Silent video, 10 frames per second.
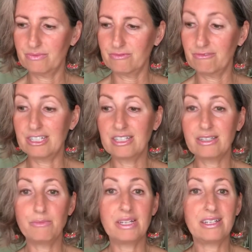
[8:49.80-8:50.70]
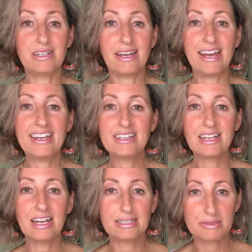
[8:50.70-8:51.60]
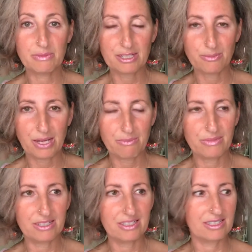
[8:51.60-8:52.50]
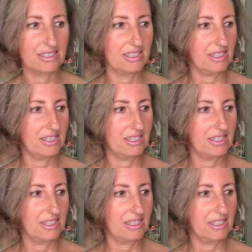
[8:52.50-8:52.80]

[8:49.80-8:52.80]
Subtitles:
reading the media headlines minute by minute,